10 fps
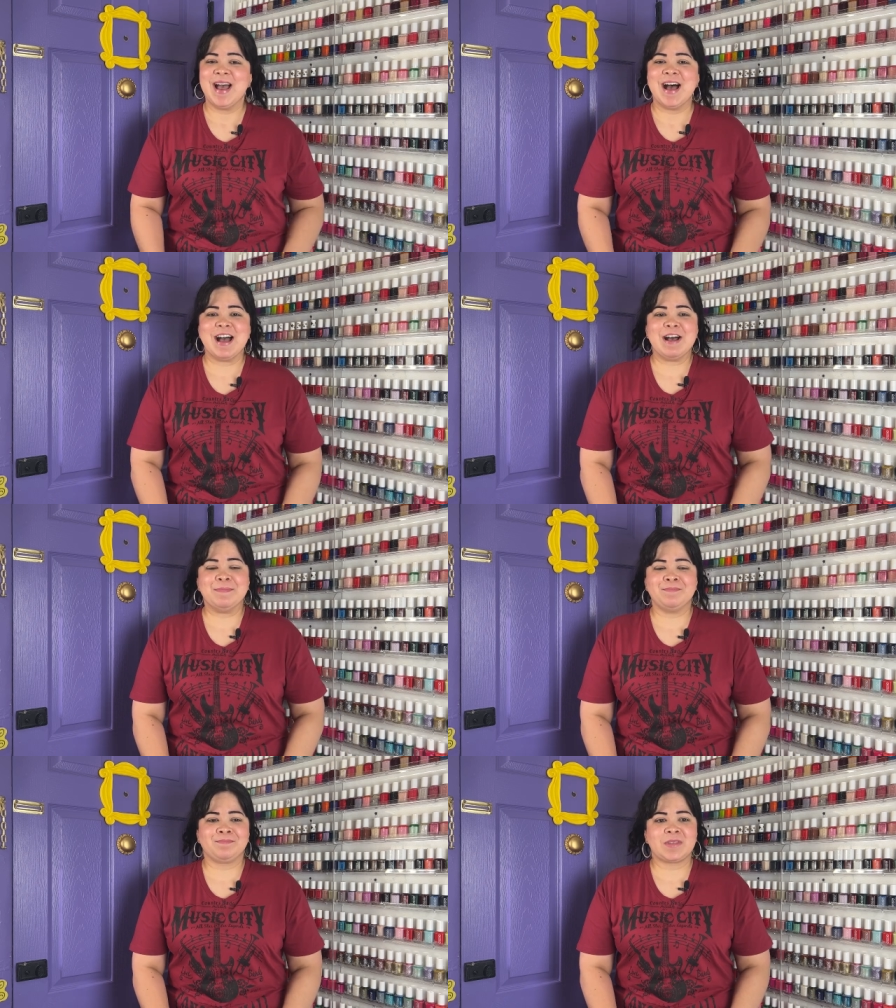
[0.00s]

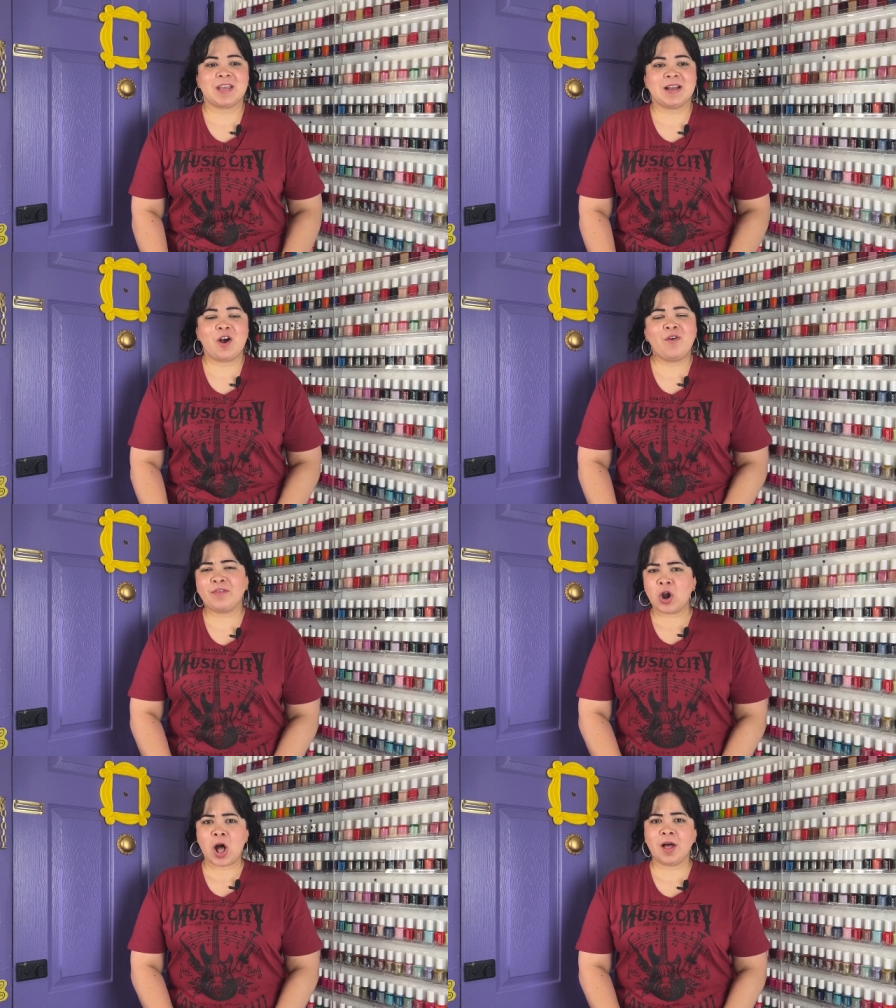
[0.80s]
Um,
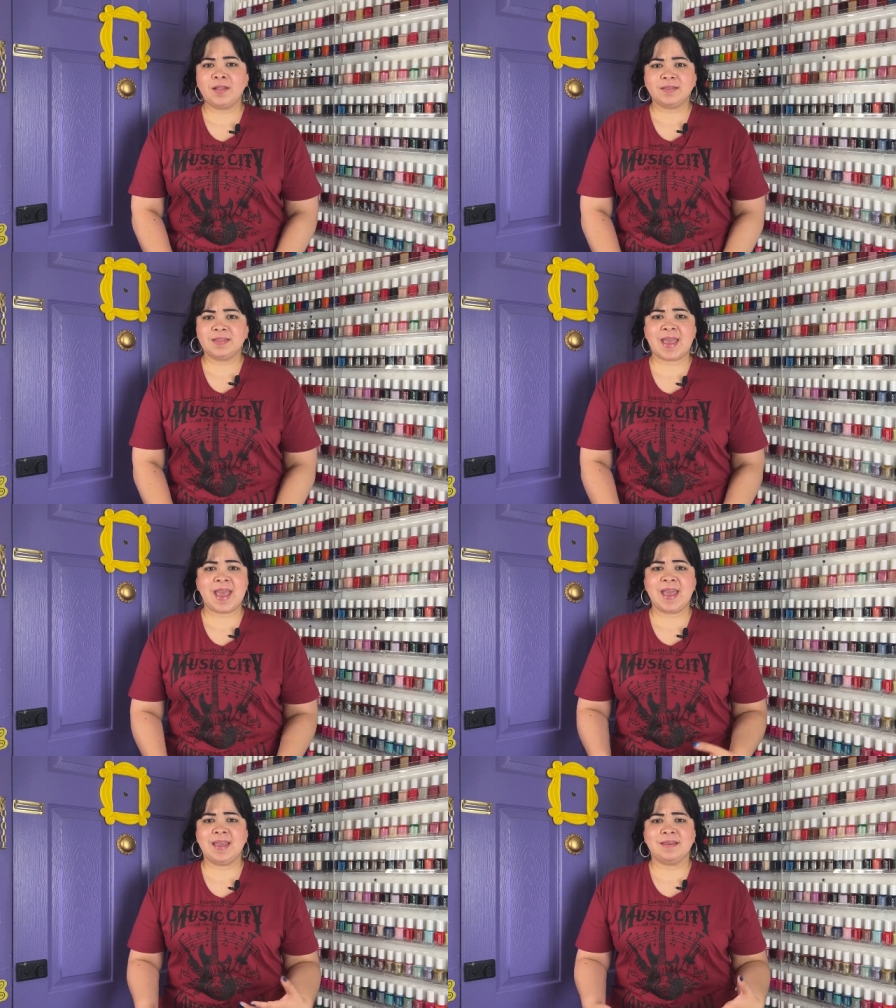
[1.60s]
overall,
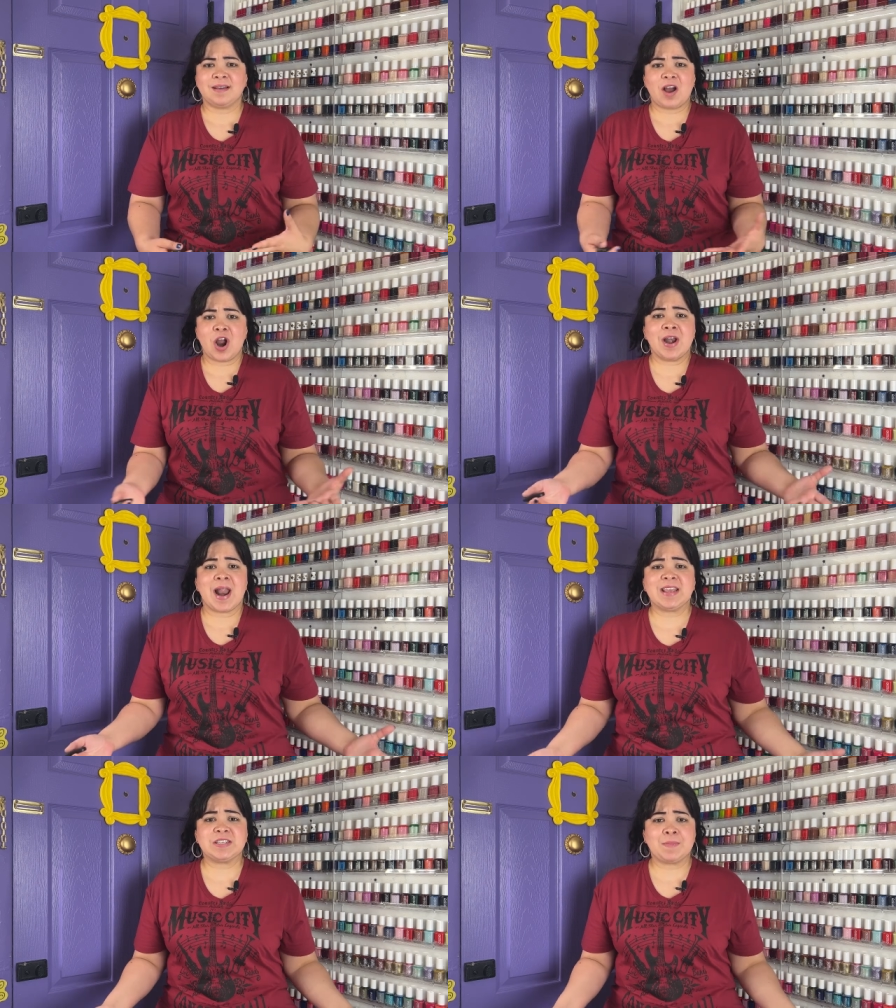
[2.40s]
they are
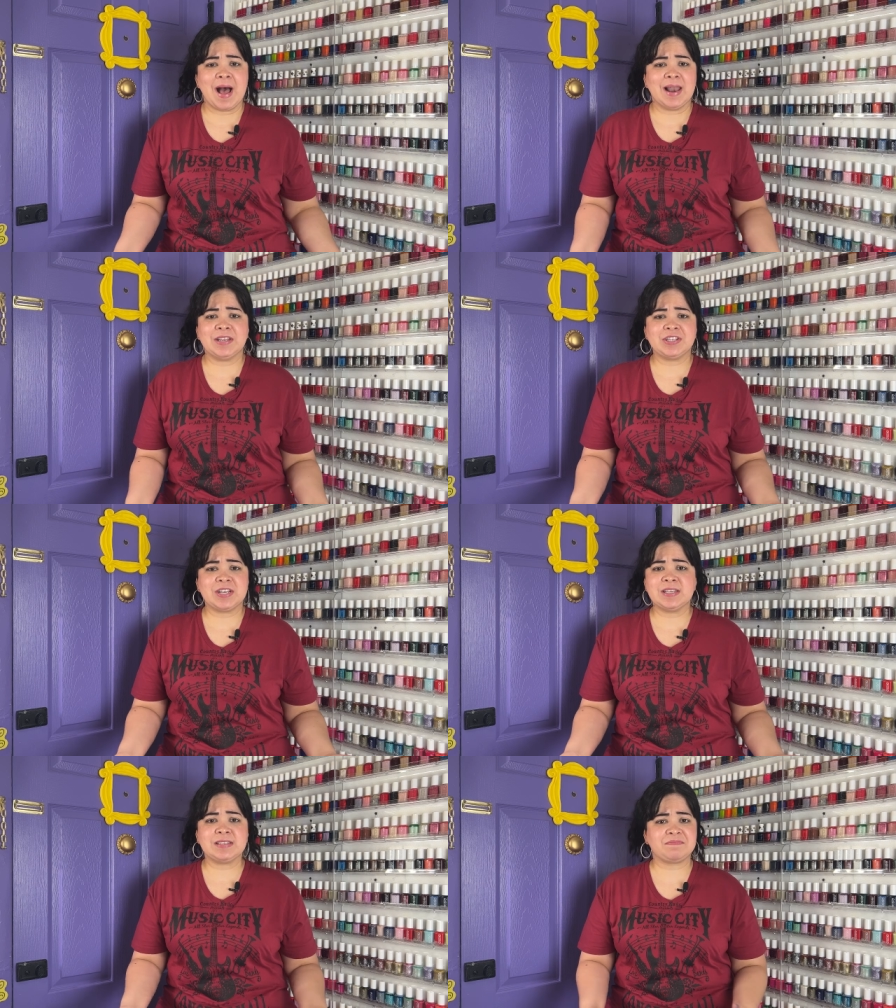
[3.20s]
nice
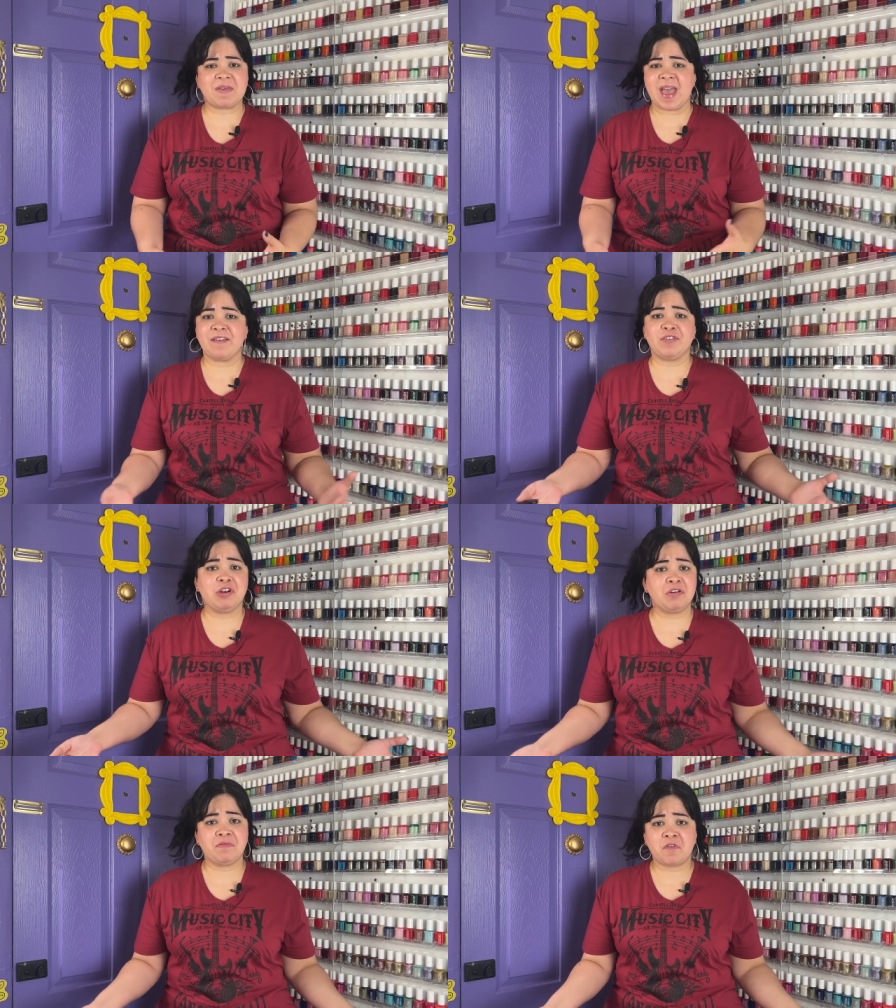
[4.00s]
polishes. They have
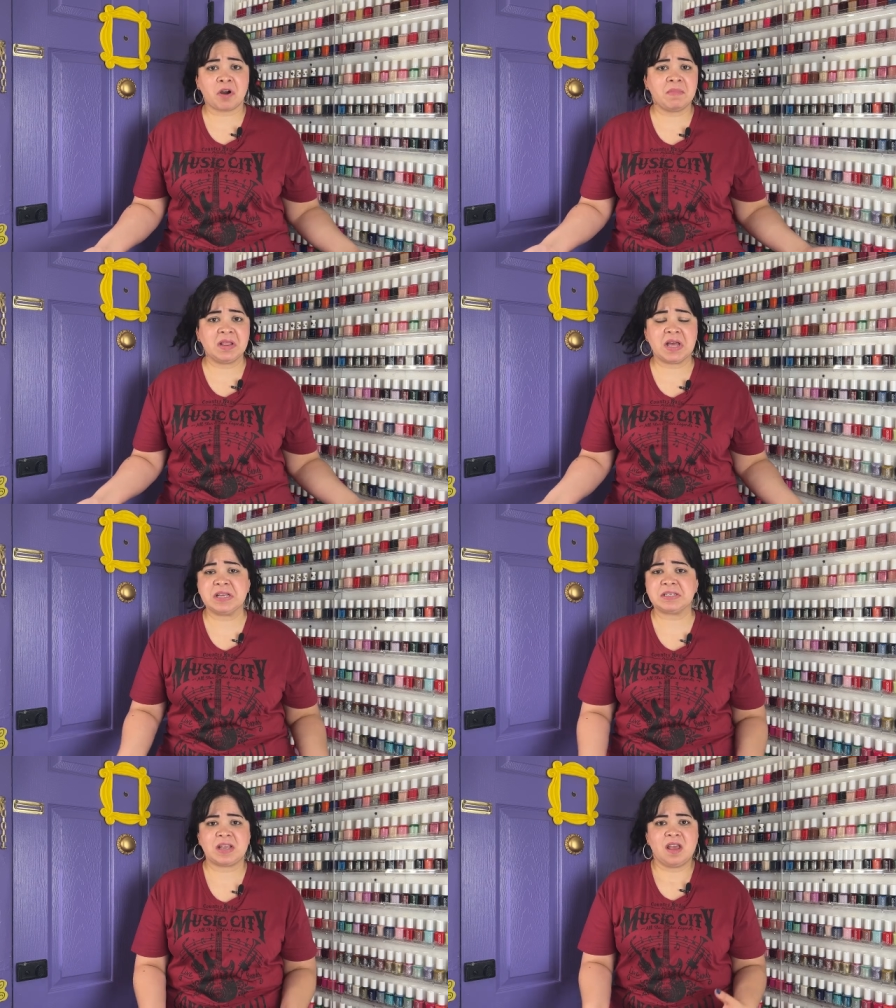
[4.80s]
good
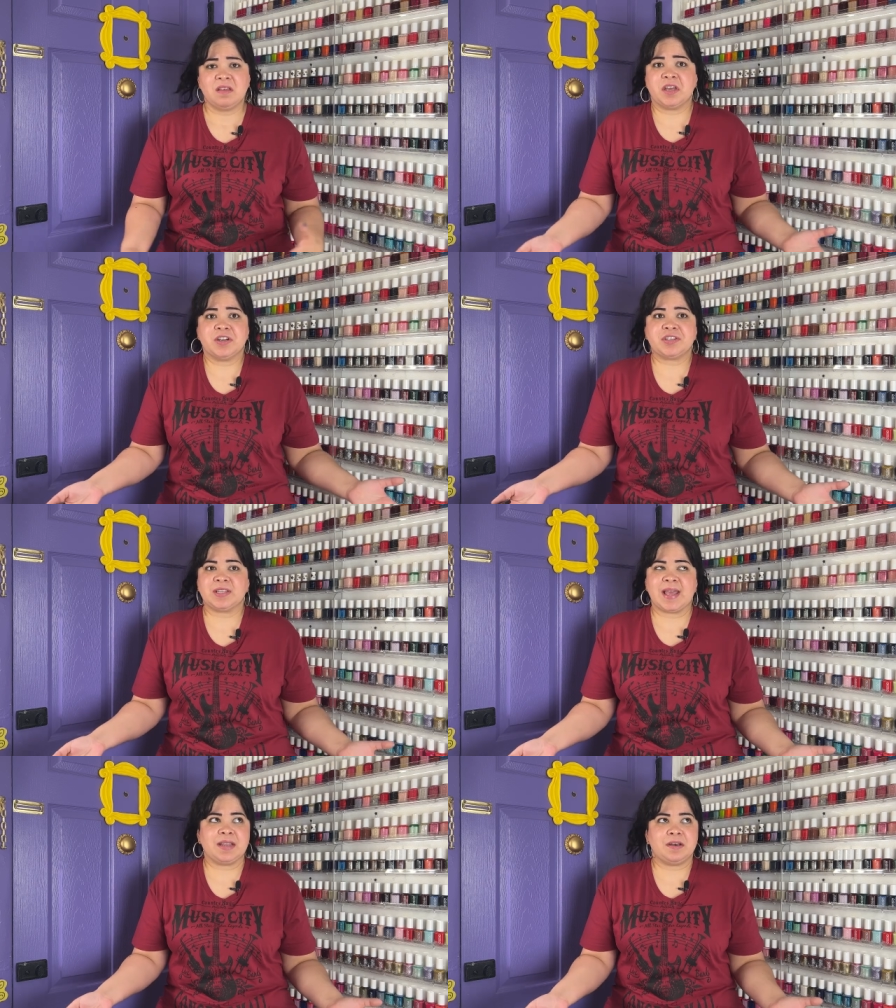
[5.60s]
formulas. There's
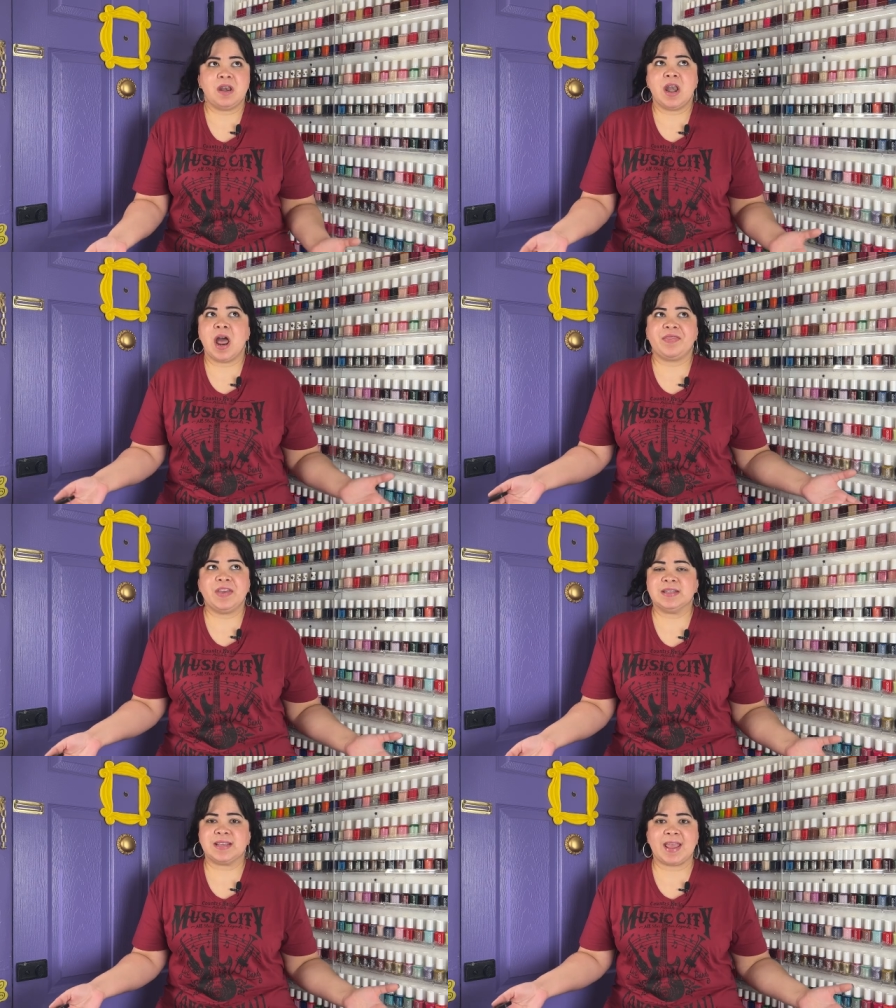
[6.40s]
like
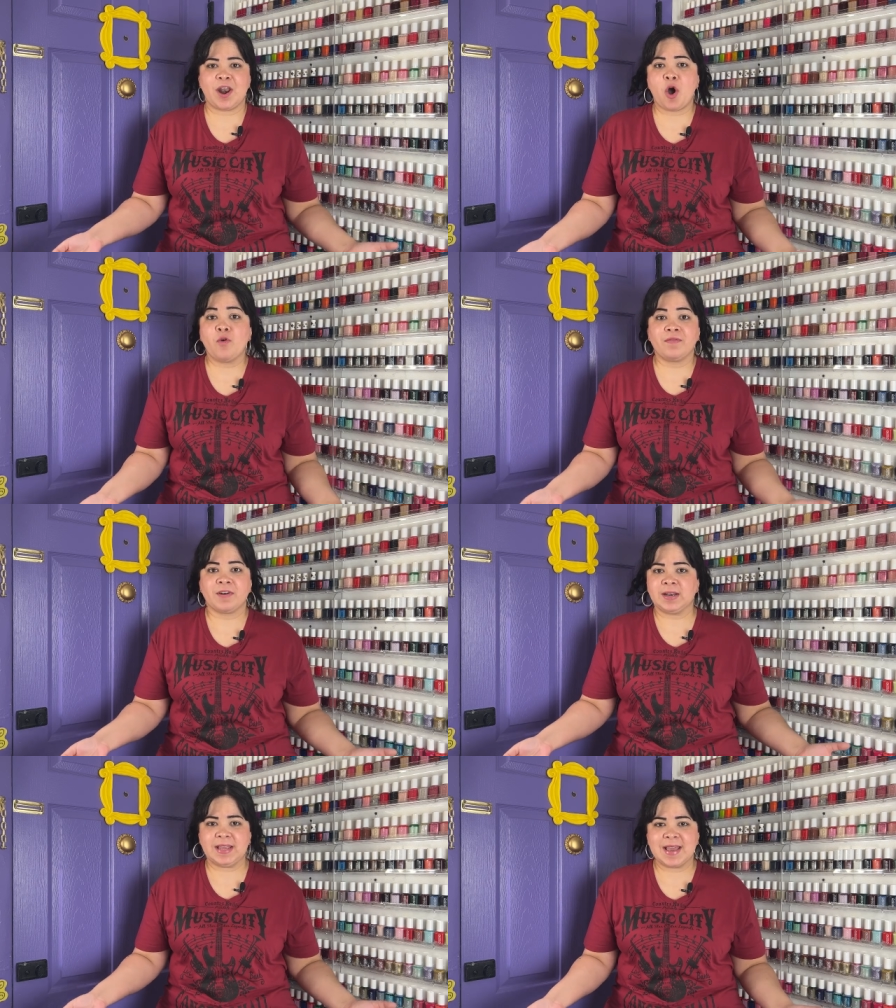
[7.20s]
nothing to get overly